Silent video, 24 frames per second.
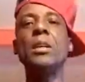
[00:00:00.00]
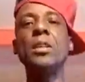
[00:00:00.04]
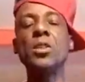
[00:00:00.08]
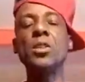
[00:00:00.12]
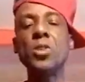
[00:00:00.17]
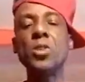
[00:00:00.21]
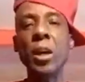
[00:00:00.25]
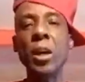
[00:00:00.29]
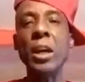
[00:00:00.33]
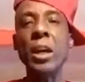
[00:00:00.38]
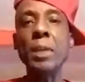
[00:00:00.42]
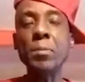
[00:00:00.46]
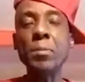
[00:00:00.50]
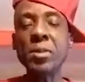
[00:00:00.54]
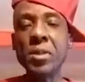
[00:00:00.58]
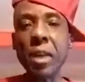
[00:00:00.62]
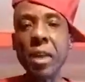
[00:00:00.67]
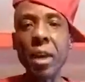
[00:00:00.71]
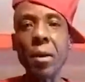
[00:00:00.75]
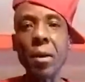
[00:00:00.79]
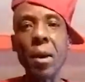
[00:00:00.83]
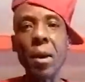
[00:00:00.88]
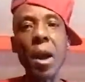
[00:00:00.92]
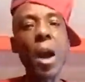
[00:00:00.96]
So him
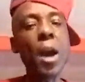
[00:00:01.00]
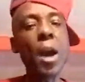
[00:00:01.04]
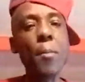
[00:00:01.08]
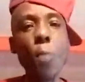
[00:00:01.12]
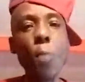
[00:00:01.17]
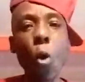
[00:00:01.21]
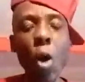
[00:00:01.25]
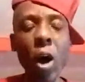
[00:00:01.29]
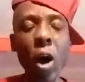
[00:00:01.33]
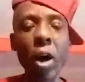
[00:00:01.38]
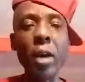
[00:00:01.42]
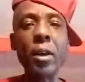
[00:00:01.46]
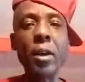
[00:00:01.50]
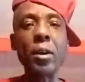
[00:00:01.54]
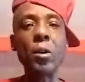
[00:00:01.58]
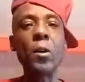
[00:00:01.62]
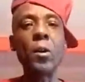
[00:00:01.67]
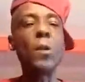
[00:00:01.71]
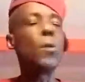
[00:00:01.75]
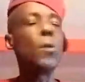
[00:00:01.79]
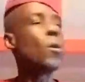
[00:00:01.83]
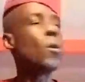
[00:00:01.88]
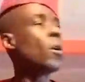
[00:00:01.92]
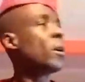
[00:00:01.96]
say, hey boy.
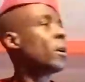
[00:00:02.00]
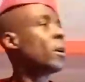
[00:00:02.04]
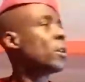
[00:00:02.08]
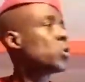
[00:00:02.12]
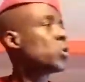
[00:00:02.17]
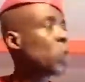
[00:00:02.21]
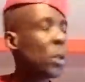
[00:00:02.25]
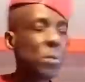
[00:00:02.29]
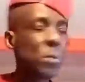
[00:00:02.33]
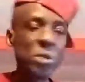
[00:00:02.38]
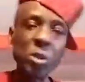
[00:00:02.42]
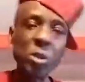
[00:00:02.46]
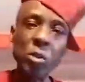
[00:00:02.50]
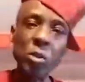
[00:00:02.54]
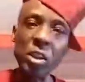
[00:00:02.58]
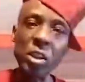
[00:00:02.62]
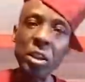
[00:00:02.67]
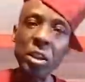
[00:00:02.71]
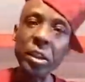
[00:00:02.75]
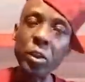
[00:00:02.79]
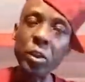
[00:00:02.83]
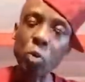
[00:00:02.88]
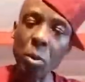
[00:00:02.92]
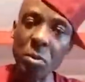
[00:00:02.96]
So him
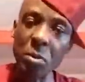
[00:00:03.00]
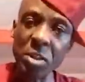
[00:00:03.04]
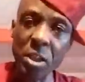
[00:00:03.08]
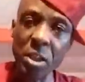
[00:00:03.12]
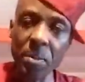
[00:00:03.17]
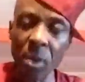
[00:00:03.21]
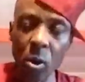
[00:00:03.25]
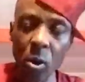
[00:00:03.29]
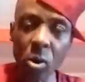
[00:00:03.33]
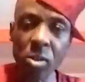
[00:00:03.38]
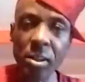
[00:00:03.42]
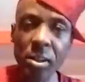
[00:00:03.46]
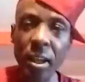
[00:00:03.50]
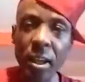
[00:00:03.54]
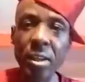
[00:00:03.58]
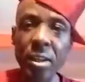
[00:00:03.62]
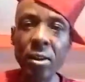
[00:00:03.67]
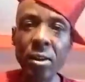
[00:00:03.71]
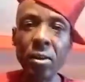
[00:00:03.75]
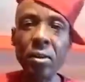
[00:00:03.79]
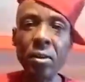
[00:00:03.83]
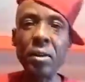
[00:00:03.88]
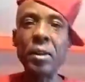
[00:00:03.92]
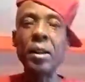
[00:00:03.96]
so him see him in
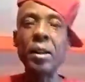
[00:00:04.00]
Australia